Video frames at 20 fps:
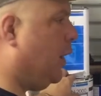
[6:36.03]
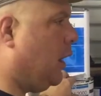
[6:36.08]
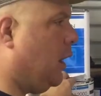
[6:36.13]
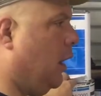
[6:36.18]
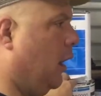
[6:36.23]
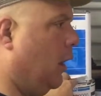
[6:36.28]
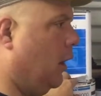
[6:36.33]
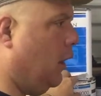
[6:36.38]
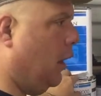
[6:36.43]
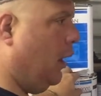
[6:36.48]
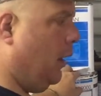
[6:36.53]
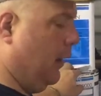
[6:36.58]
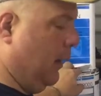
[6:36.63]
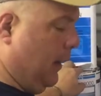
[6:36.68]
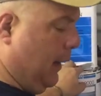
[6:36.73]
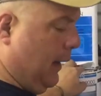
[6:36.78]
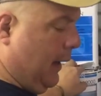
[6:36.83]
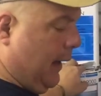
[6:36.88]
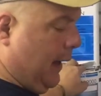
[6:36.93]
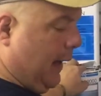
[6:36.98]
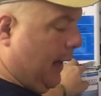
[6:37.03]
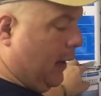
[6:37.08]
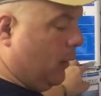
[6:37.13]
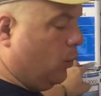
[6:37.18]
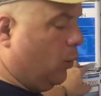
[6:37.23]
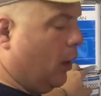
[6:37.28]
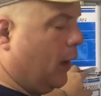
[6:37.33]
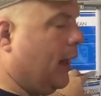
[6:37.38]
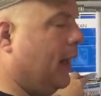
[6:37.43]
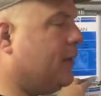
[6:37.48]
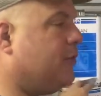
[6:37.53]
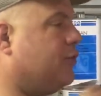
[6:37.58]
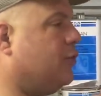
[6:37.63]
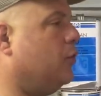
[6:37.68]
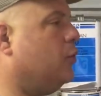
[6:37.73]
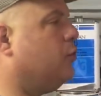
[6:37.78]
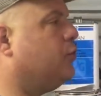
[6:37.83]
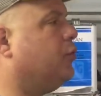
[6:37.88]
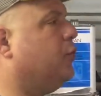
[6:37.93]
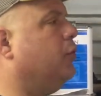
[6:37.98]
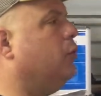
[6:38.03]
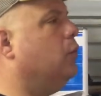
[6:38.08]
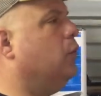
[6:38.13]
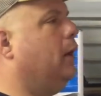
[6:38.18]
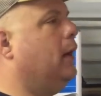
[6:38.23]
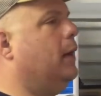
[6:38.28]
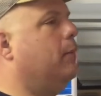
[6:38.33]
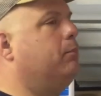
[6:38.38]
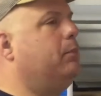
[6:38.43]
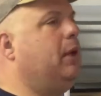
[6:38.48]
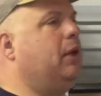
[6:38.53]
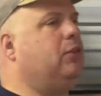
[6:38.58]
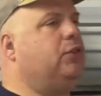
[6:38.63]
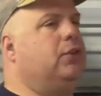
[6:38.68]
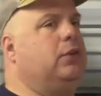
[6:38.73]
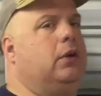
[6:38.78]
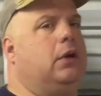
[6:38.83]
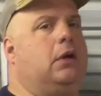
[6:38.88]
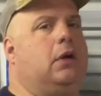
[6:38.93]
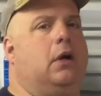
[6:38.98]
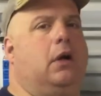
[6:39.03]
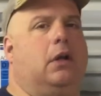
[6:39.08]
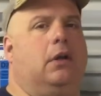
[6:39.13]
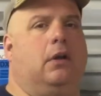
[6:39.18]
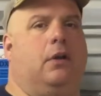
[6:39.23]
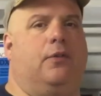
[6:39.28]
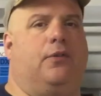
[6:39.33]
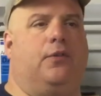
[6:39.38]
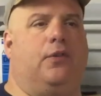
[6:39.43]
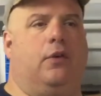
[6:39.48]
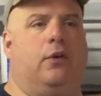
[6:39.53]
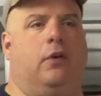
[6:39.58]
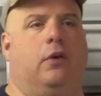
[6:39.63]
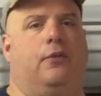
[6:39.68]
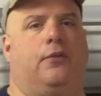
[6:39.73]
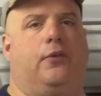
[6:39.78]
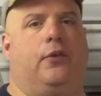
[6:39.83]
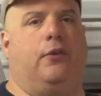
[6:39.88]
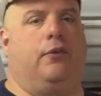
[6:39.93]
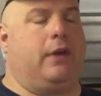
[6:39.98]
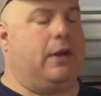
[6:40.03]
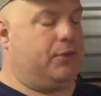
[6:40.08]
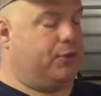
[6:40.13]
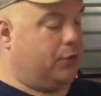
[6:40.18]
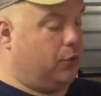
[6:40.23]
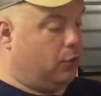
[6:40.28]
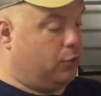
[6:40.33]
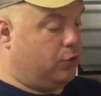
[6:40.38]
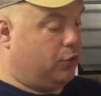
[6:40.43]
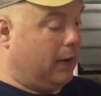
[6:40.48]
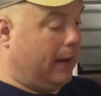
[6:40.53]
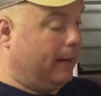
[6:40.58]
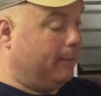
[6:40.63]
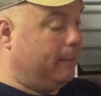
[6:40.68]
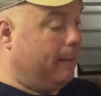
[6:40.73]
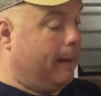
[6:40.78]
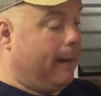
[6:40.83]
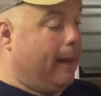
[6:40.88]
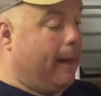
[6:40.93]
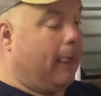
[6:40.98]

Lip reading: the color, and what I do too when I'm mixing a color for a resto job,